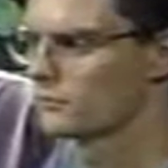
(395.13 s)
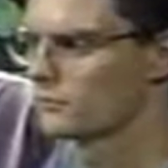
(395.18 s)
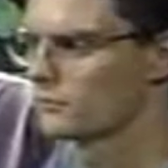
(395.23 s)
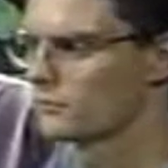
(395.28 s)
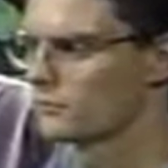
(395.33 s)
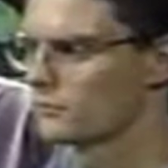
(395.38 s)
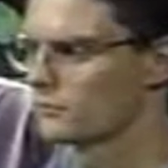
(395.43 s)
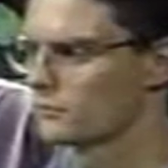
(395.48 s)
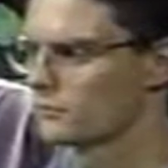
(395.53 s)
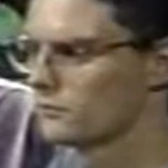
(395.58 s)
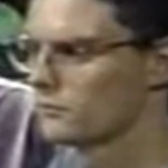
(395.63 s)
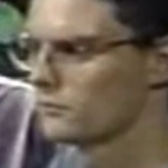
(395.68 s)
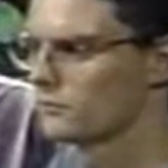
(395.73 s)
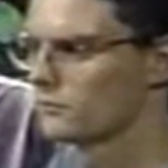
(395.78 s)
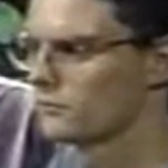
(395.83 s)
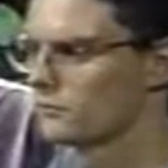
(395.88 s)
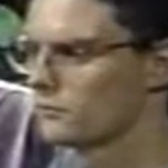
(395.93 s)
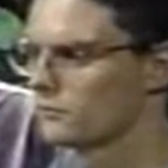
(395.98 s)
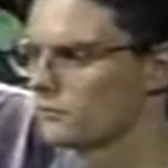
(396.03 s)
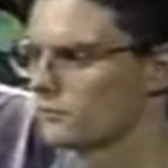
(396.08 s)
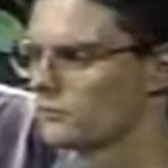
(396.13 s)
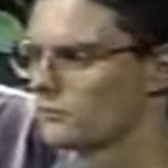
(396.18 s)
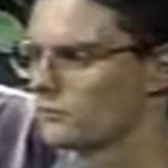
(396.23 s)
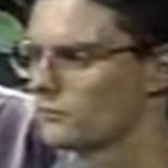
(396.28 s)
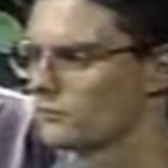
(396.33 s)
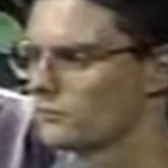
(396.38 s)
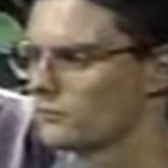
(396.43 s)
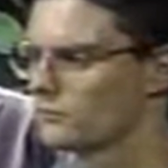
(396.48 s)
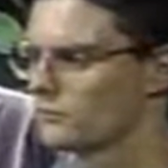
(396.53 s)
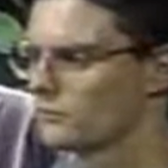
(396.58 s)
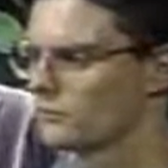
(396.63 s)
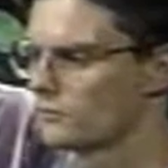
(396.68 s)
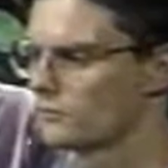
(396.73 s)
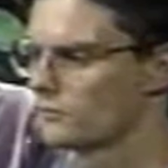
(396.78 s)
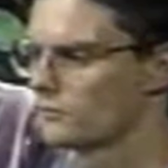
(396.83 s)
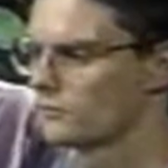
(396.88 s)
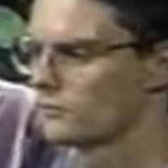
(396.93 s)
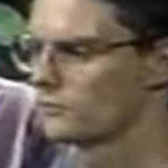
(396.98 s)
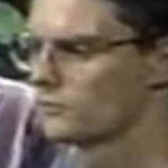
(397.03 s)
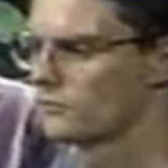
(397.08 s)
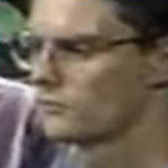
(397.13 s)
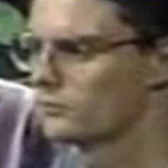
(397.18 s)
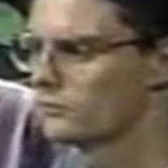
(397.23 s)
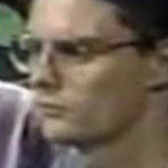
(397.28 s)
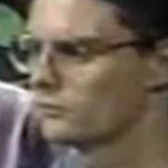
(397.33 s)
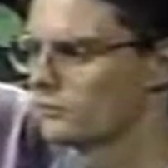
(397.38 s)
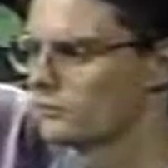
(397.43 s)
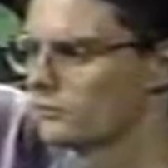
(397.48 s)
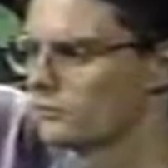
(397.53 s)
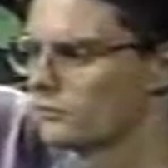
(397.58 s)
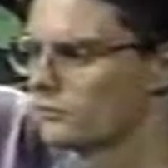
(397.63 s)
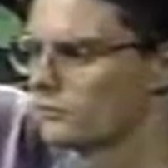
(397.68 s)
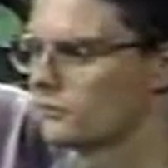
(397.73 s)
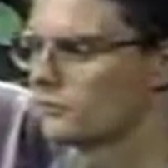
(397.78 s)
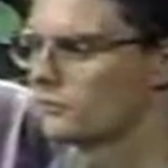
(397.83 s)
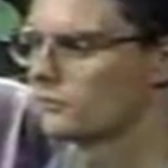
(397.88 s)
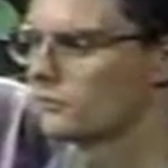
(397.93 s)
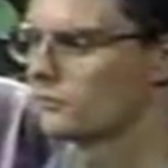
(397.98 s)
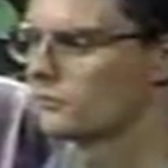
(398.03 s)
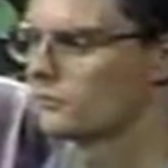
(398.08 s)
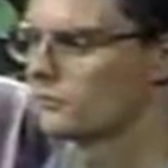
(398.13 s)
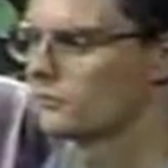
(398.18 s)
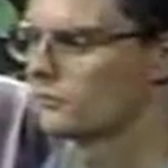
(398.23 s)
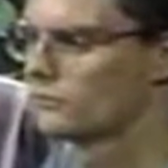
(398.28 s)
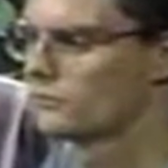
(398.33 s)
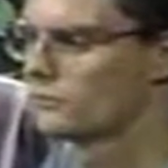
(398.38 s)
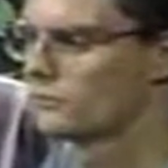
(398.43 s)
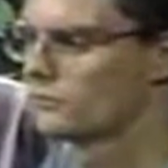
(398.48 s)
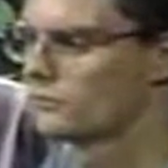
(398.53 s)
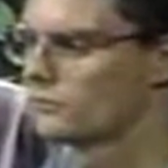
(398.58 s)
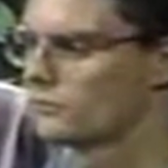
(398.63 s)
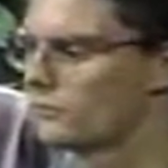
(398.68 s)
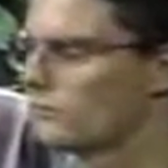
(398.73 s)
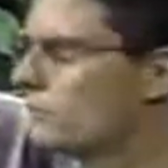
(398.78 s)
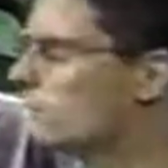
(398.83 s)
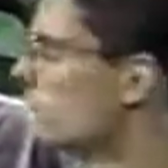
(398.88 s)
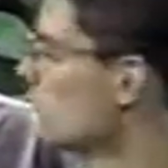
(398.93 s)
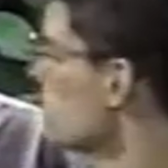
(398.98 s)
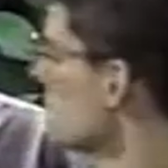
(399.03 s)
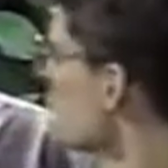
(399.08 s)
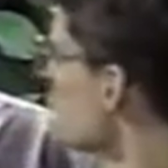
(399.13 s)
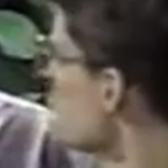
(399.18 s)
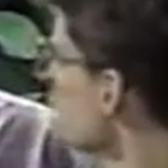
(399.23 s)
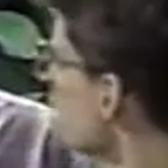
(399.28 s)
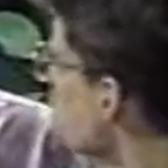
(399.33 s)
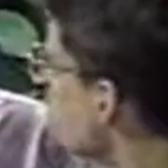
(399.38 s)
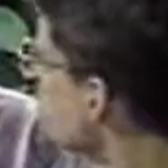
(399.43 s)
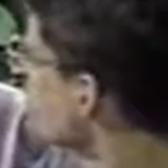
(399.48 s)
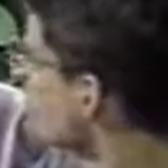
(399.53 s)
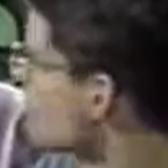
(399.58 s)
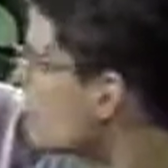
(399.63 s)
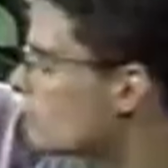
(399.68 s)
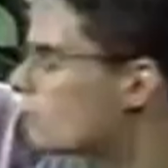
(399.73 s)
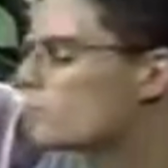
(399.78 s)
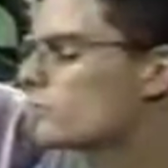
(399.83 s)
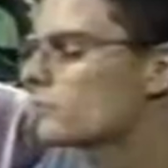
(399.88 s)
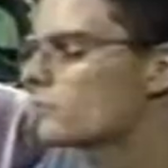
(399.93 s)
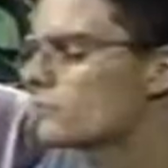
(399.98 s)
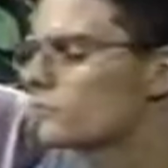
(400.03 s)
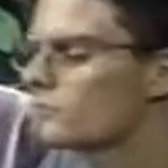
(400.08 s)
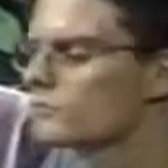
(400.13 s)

(not speaking)